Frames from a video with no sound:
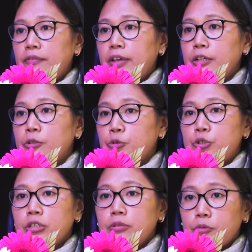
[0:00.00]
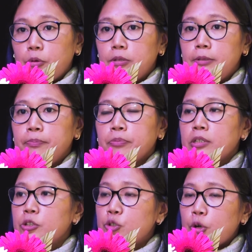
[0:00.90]
very crucial role.
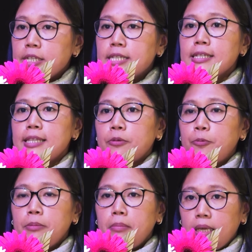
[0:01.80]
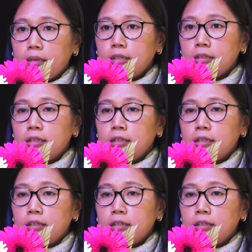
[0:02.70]
The choices that we make,